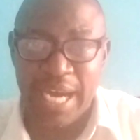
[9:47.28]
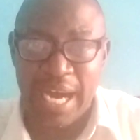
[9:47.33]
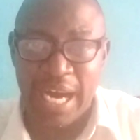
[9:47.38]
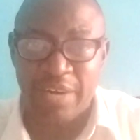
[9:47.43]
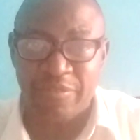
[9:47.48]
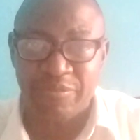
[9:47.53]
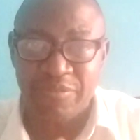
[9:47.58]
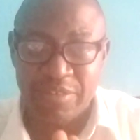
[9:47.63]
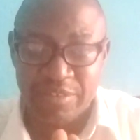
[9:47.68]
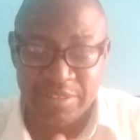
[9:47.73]

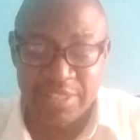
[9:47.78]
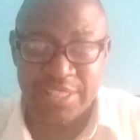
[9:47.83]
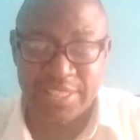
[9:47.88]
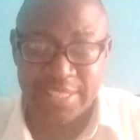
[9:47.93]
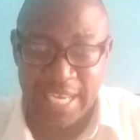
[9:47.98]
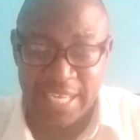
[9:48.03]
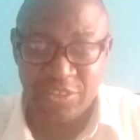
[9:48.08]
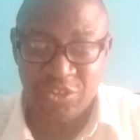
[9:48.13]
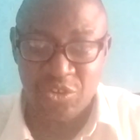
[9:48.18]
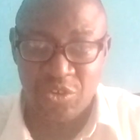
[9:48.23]
have
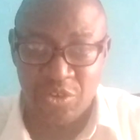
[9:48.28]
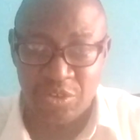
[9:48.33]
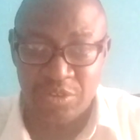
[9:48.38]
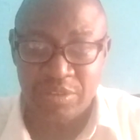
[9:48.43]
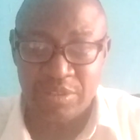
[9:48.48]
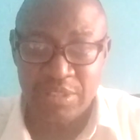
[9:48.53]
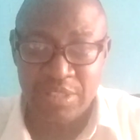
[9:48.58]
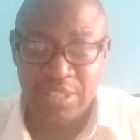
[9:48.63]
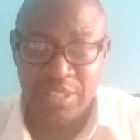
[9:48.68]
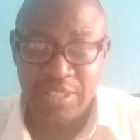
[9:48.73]
researched on.
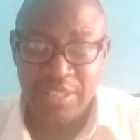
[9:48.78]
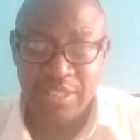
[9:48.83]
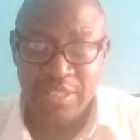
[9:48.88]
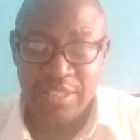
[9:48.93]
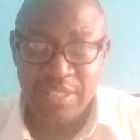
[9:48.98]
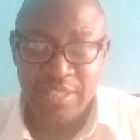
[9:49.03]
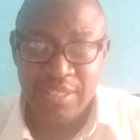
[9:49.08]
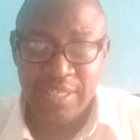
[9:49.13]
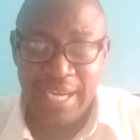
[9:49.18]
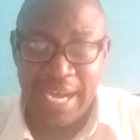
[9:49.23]

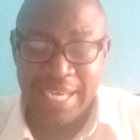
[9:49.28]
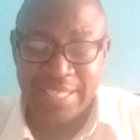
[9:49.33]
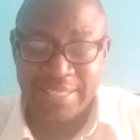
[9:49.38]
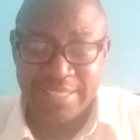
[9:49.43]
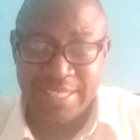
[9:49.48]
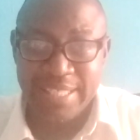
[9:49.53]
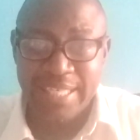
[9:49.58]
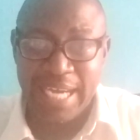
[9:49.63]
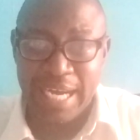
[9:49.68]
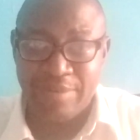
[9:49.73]
I
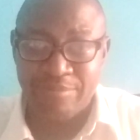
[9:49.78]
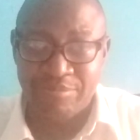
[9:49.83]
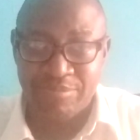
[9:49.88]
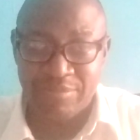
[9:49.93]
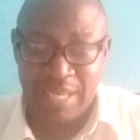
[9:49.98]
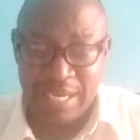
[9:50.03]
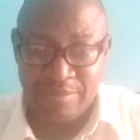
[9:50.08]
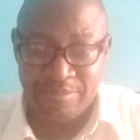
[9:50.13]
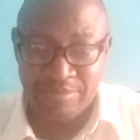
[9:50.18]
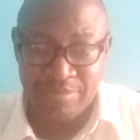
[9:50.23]
think
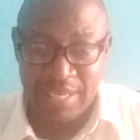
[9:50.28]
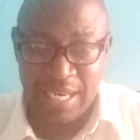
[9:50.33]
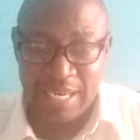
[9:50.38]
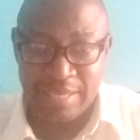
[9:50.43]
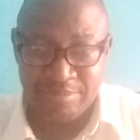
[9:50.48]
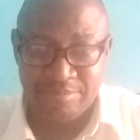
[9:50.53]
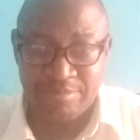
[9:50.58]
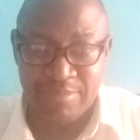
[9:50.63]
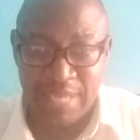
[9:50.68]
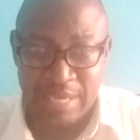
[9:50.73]

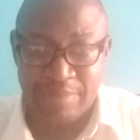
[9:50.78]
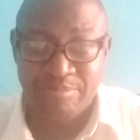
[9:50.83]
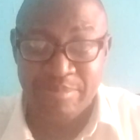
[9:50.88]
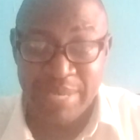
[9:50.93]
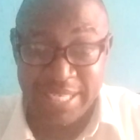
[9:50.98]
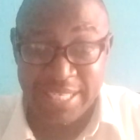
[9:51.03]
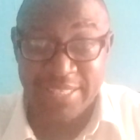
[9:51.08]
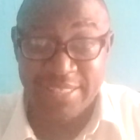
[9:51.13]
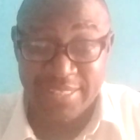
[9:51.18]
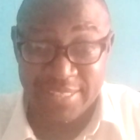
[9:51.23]
I'm
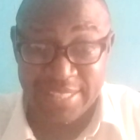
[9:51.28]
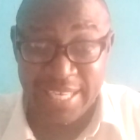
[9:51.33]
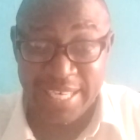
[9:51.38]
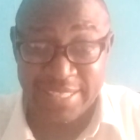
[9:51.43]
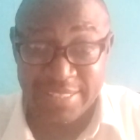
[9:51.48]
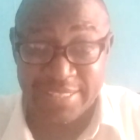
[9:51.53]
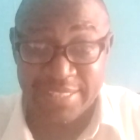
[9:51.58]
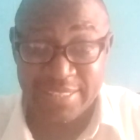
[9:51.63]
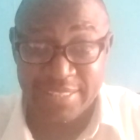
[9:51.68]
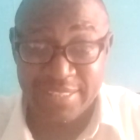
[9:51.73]
making
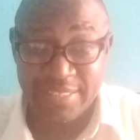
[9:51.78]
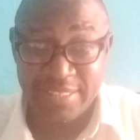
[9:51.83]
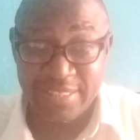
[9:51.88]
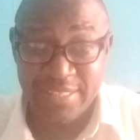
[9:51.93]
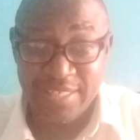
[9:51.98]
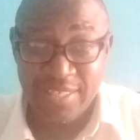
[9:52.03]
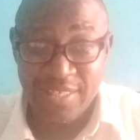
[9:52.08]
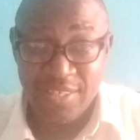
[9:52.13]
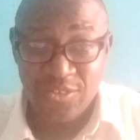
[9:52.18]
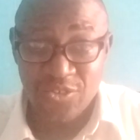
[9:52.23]
sense.
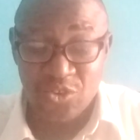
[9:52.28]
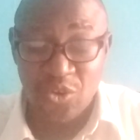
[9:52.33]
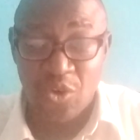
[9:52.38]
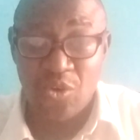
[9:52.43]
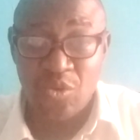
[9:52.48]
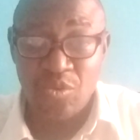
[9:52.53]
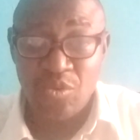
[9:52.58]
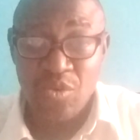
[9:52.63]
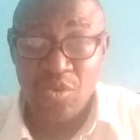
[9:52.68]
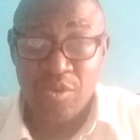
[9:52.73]

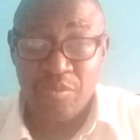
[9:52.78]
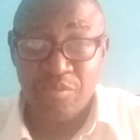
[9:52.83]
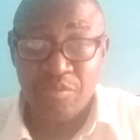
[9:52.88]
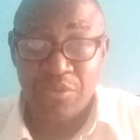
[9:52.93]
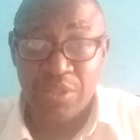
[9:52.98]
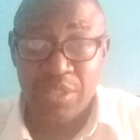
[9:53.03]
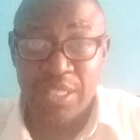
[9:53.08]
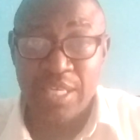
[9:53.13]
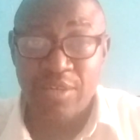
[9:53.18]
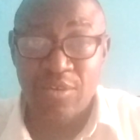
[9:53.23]
So
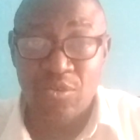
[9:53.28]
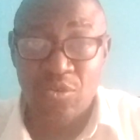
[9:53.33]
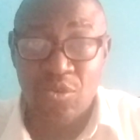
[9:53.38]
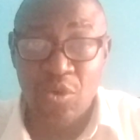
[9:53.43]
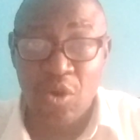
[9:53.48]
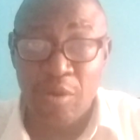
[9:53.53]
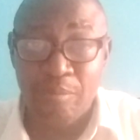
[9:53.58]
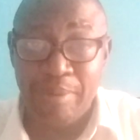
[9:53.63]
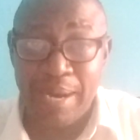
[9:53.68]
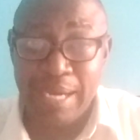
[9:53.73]
the
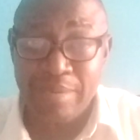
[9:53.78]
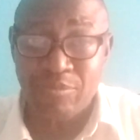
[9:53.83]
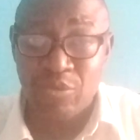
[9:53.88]
global,